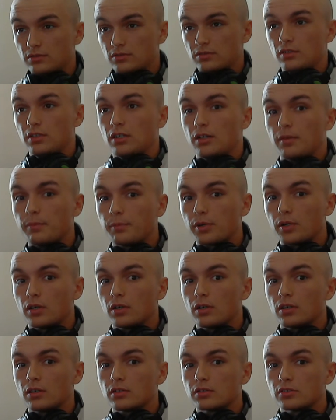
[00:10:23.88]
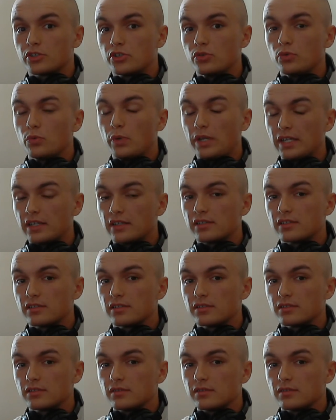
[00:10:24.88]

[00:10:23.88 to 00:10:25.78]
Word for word: uh, per two weeks